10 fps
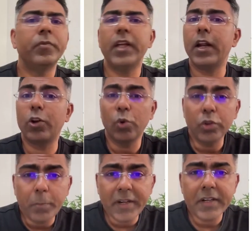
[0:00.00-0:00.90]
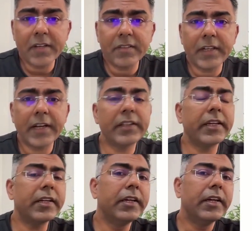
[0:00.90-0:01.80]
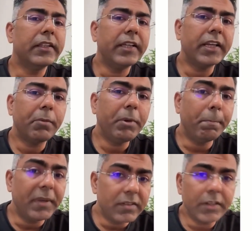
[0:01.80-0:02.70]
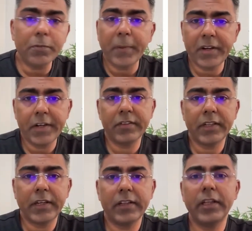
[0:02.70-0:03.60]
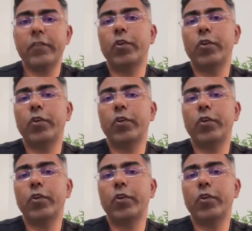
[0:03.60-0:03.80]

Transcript: There are growth metrics that are there. There can be business metrics that are there.